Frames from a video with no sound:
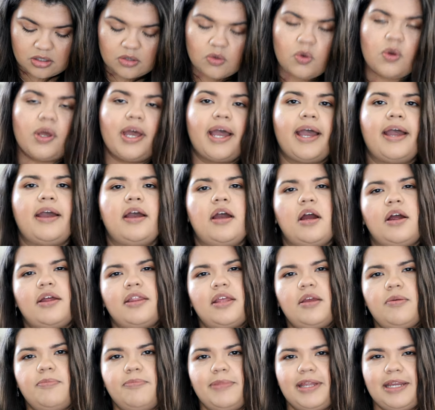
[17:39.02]
What? Are
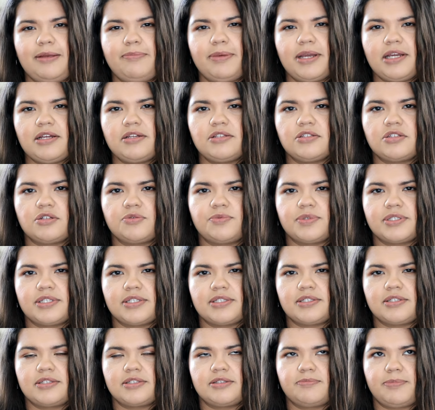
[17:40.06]
they mini bands or
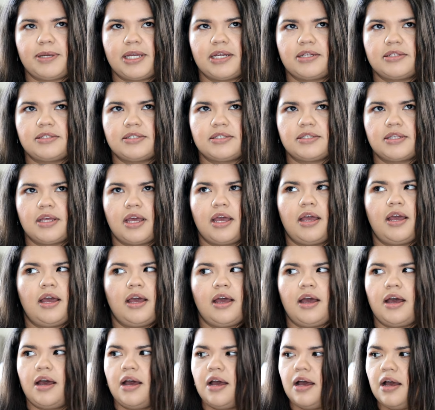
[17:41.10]
resistance bands?
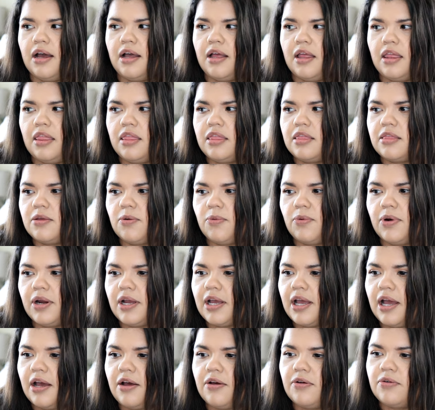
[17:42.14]
The
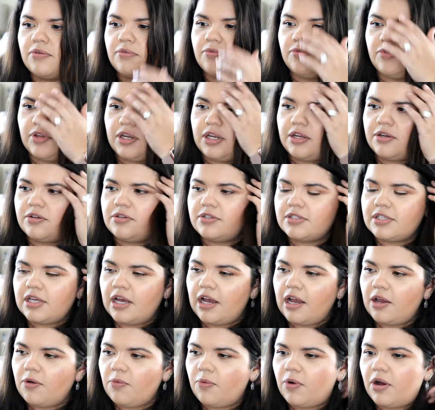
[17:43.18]
workout videos that
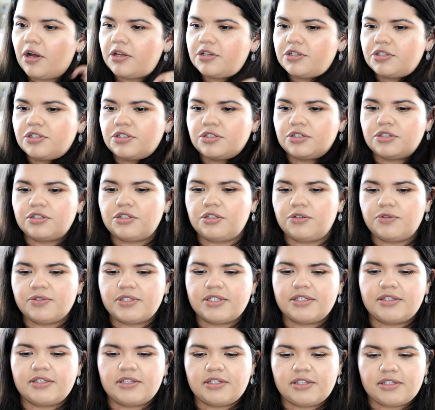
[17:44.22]
I watch
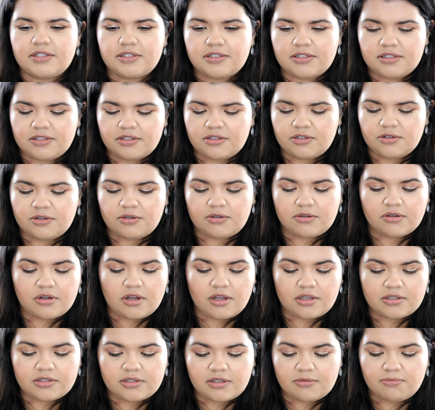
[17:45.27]
using these, the girl
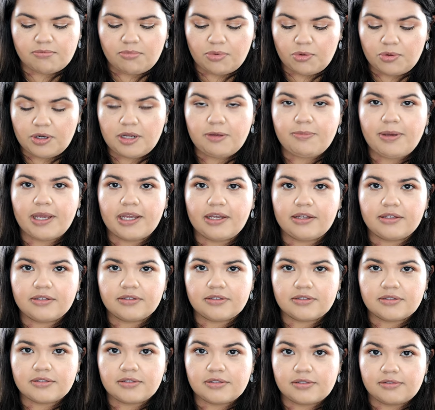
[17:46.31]
calls them booty
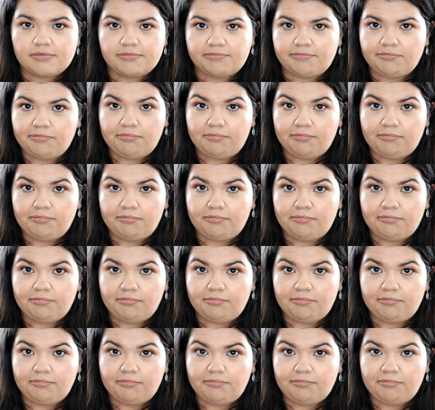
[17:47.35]
bands.